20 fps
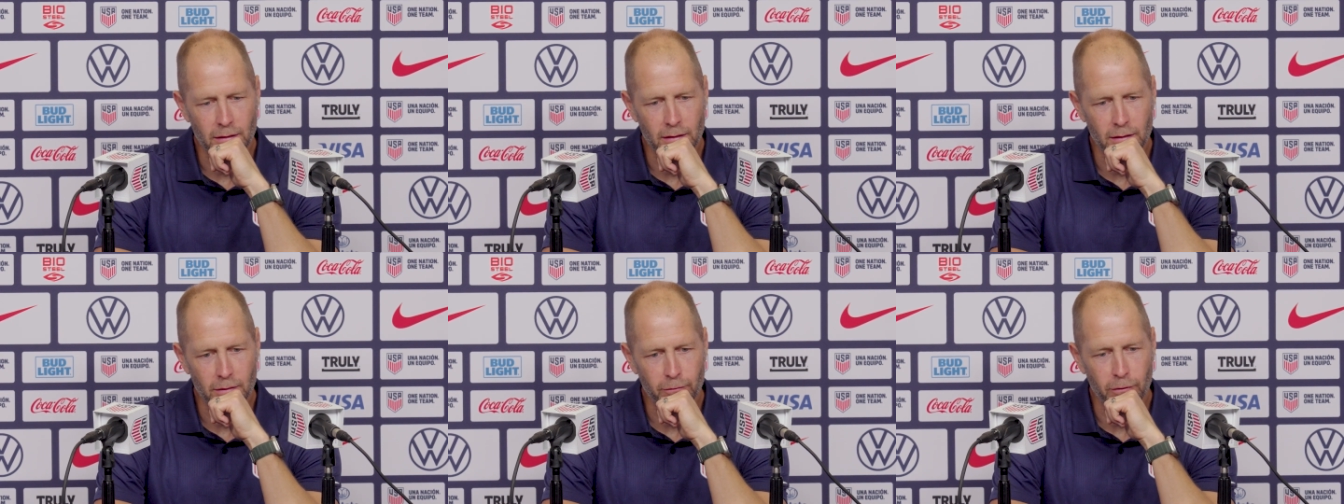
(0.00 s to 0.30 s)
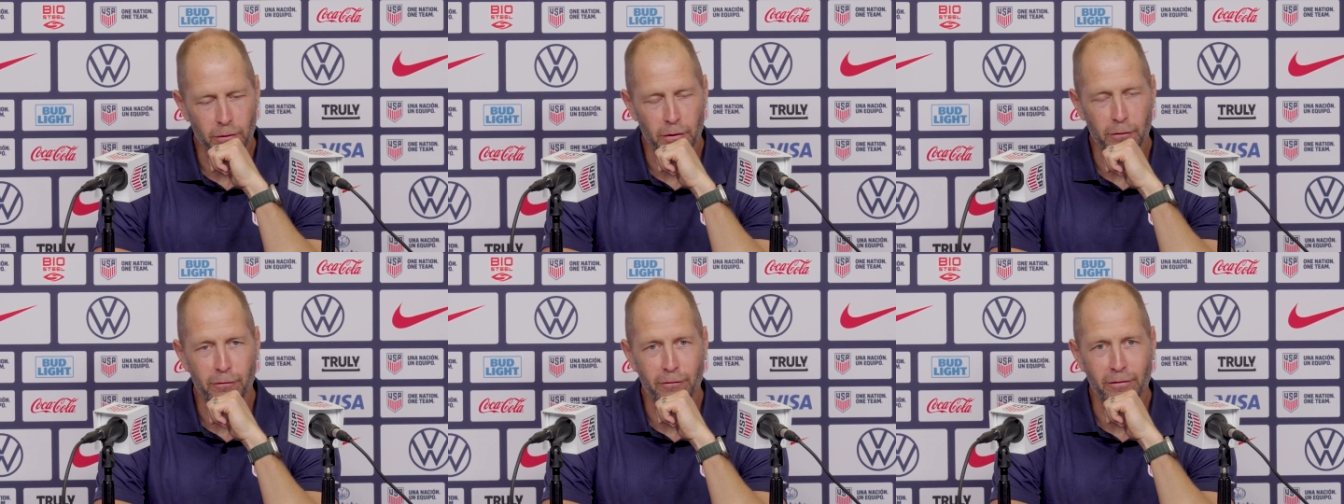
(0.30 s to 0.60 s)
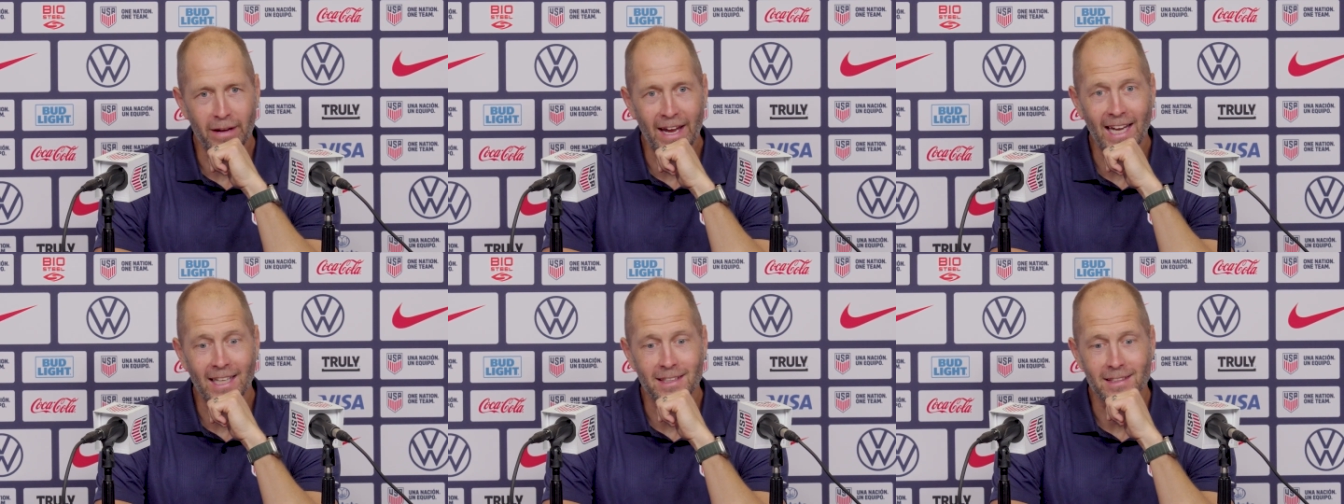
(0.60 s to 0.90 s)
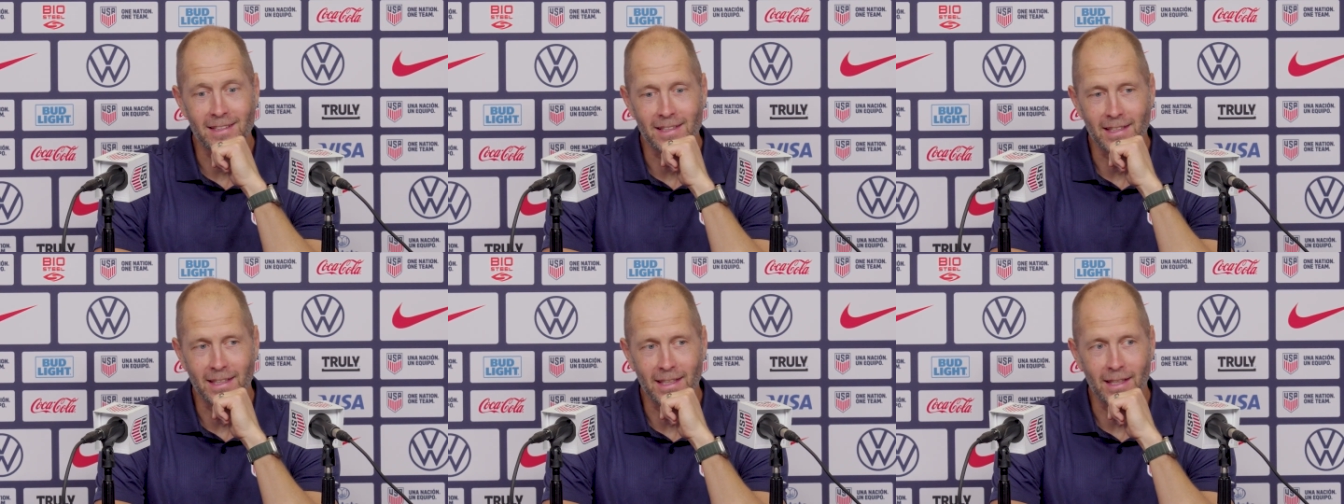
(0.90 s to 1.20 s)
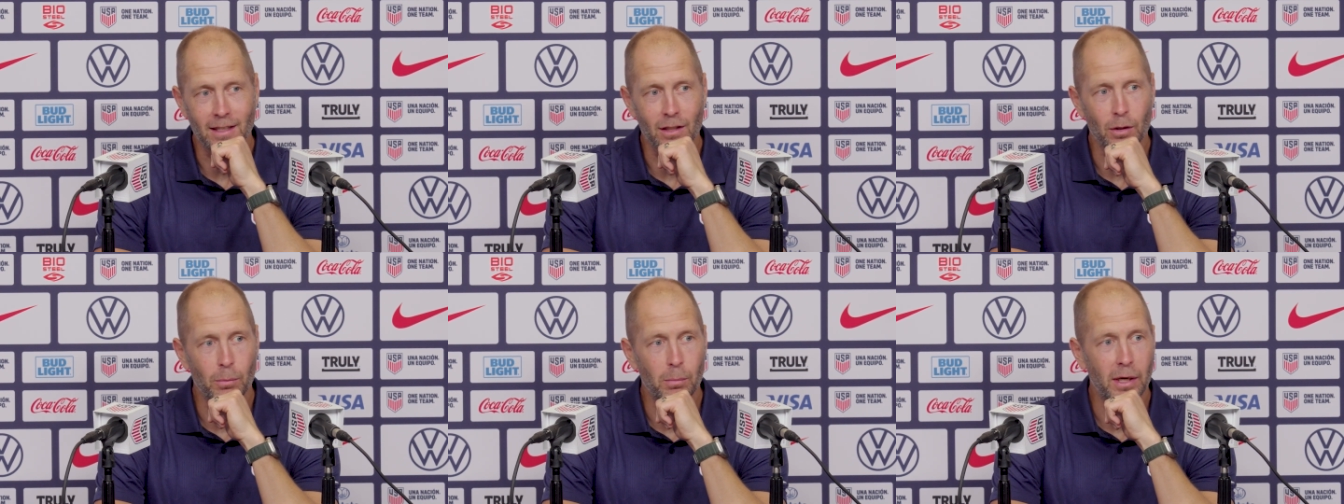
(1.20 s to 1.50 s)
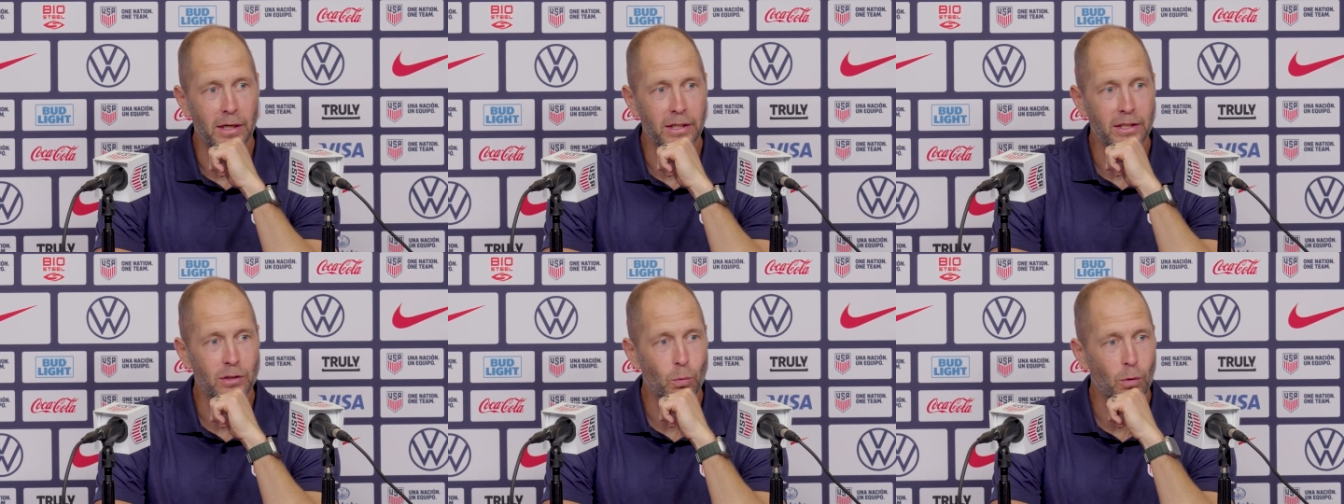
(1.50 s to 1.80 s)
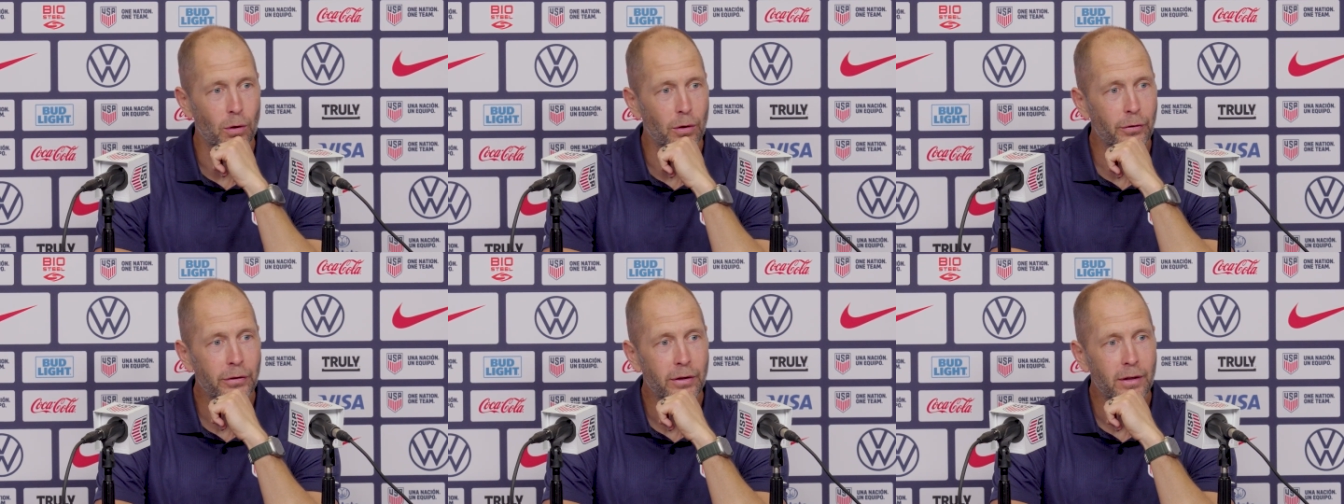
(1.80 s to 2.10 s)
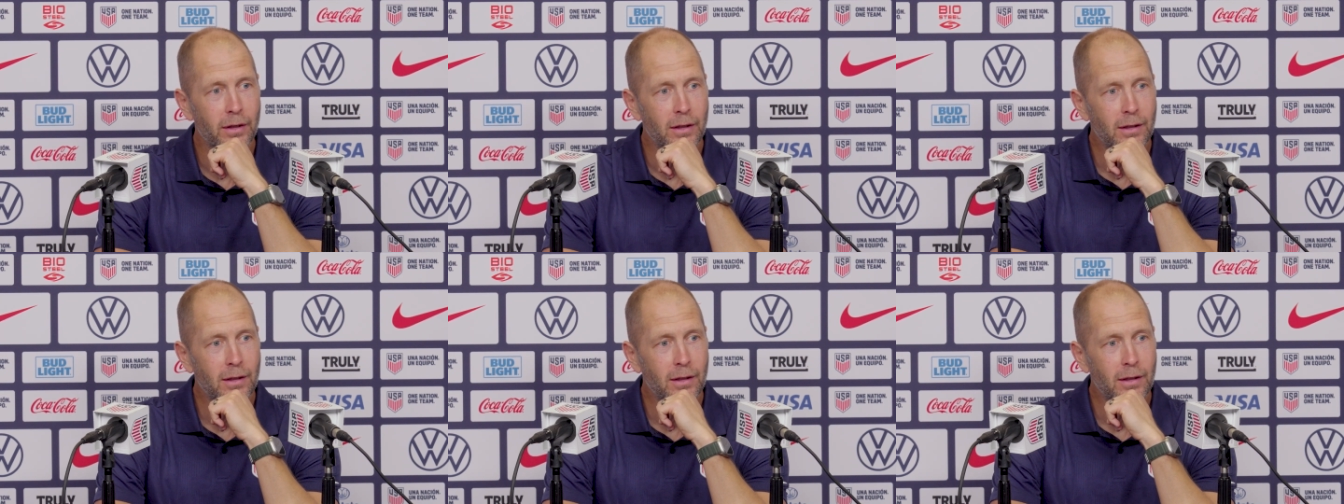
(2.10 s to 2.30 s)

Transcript: to for the fans to get their money's worth,